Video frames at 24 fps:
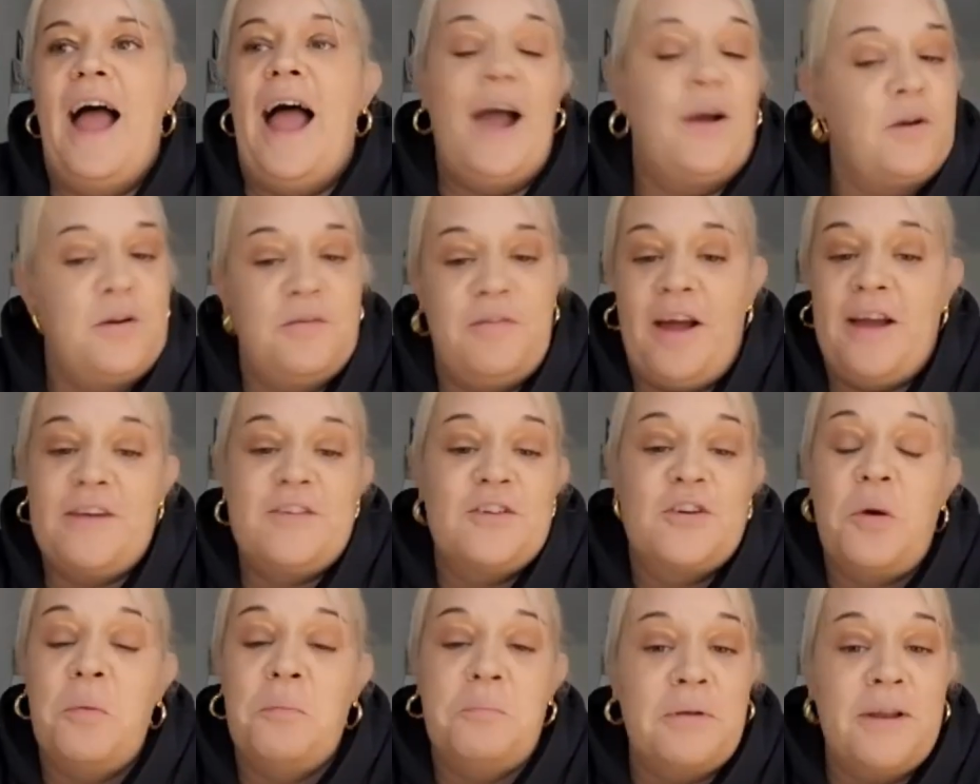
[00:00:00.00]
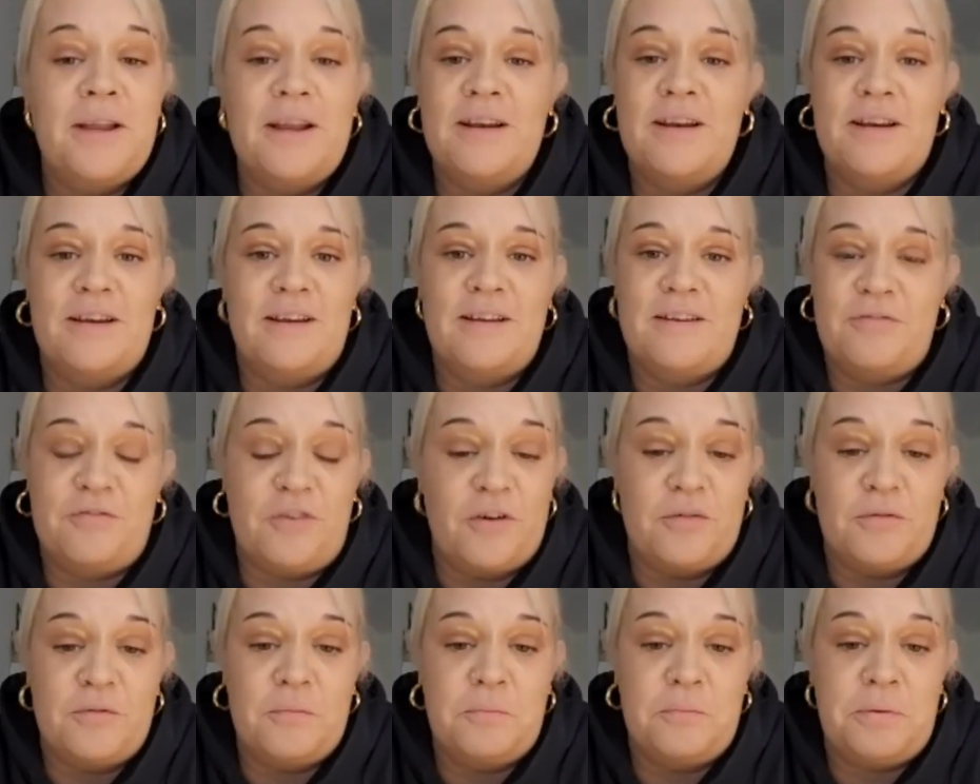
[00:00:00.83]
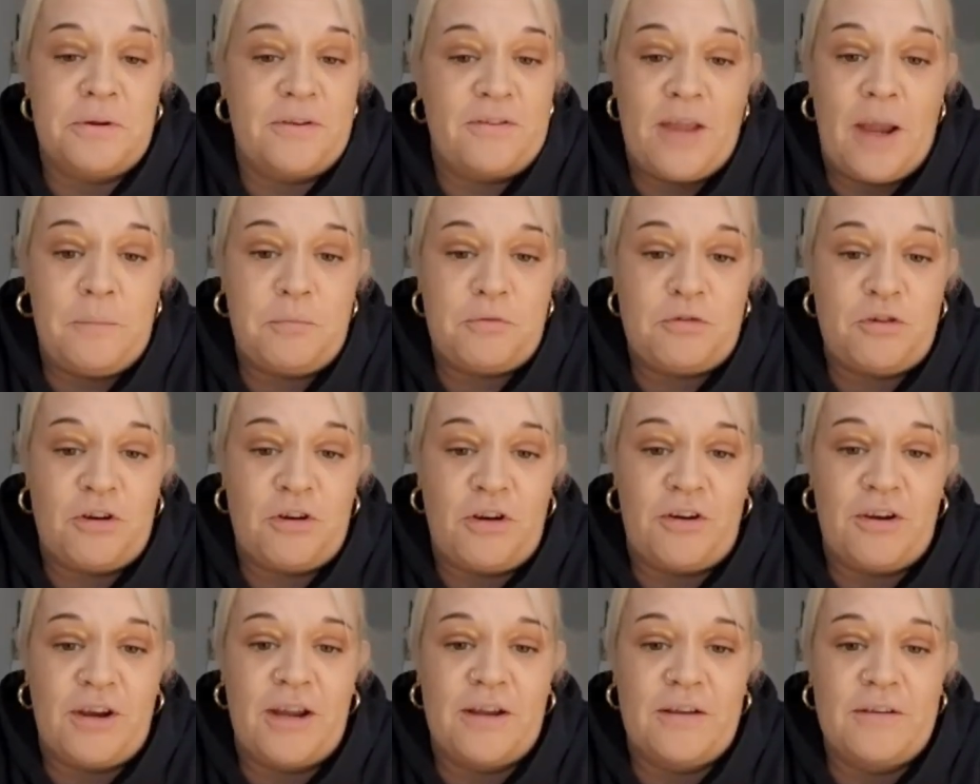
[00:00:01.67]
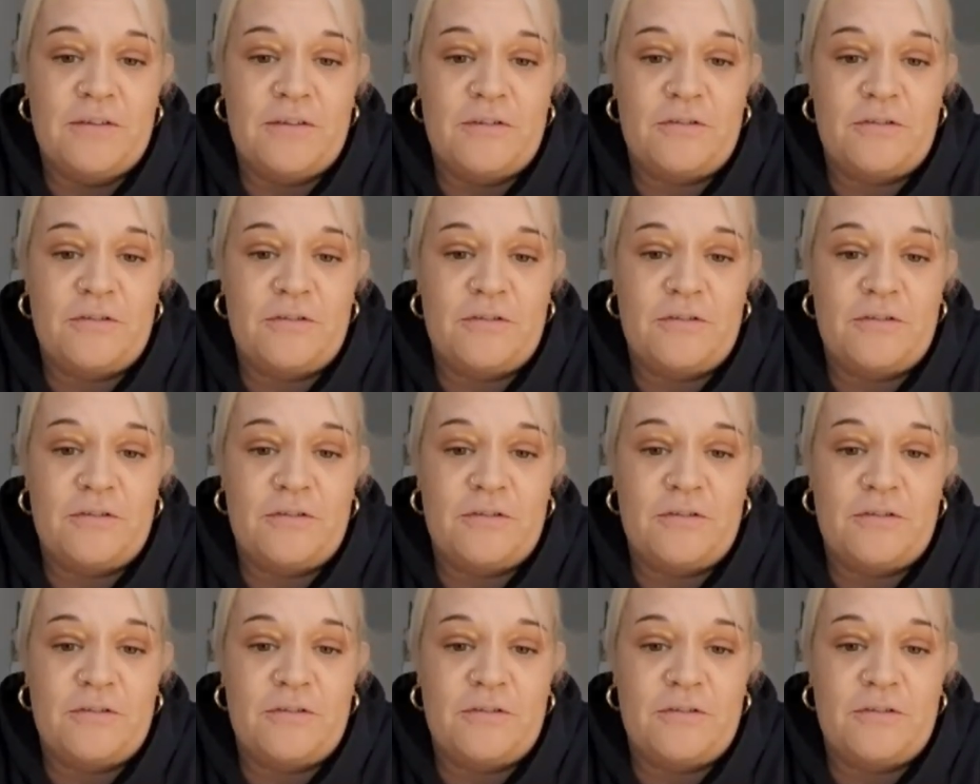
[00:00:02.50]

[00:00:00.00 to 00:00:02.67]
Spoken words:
I would have had a completely different perception on it.